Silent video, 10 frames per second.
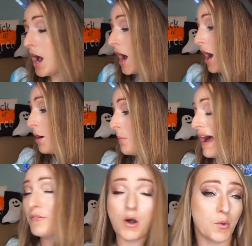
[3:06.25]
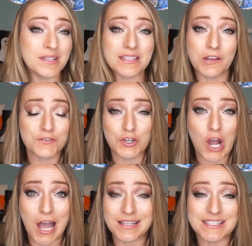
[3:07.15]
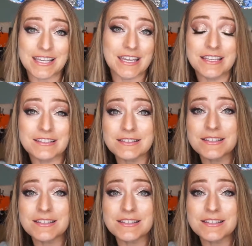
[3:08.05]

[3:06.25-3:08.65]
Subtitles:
I've always loved your content.